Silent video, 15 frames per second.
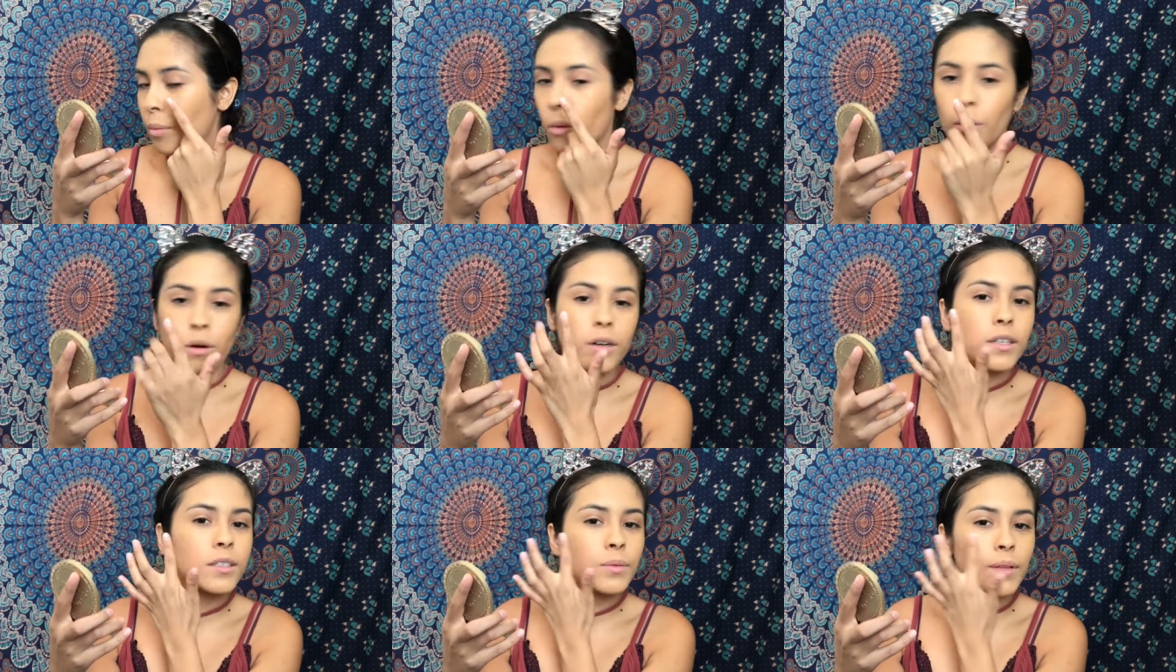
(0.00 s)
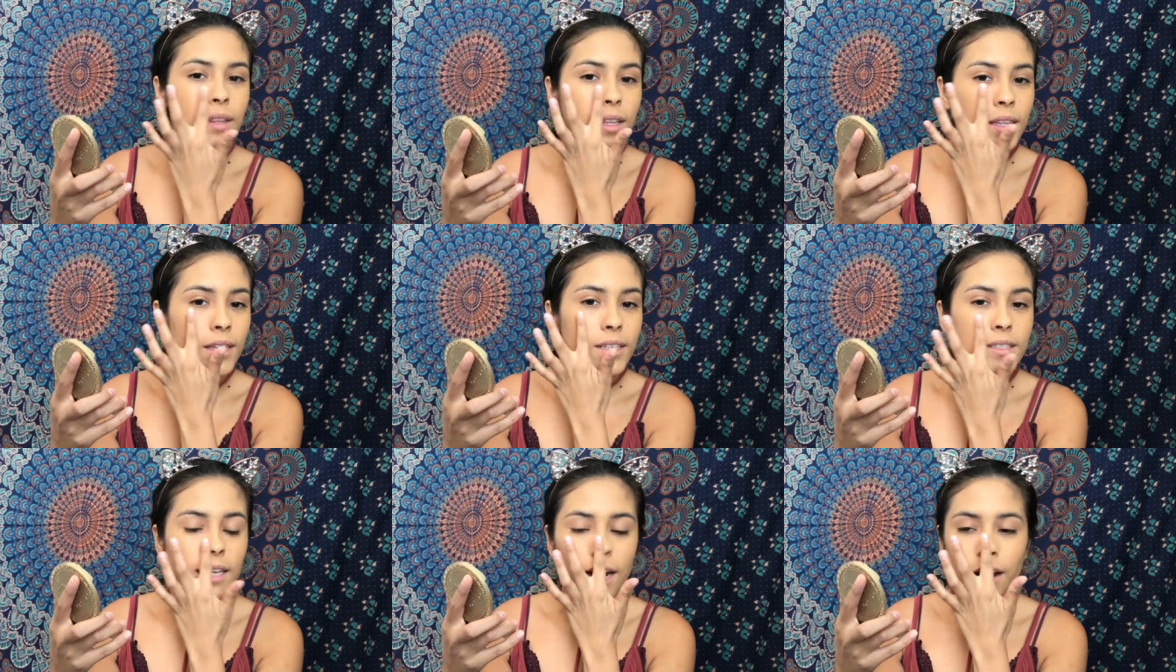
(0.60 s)
pores within
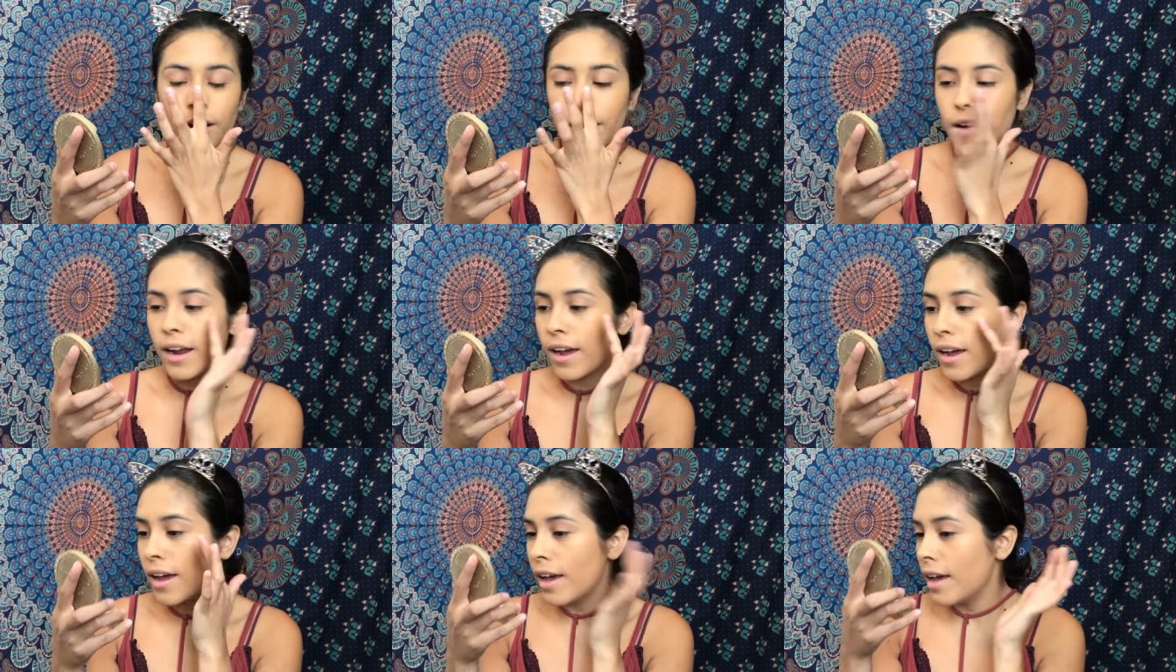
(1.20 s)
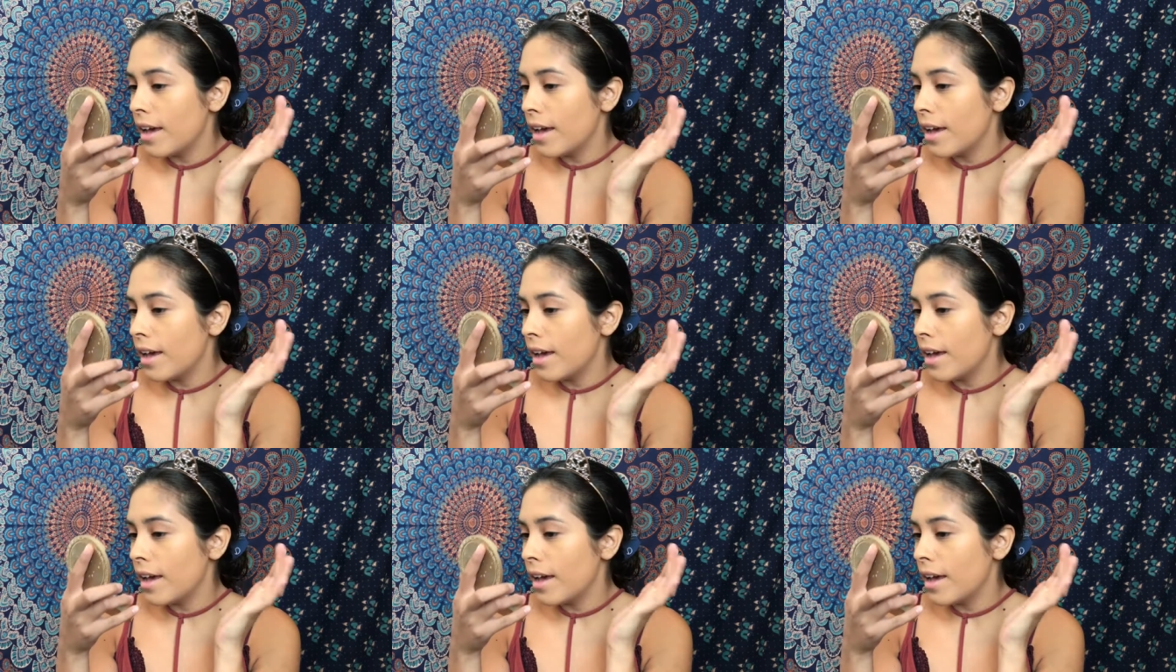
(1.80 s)
this area.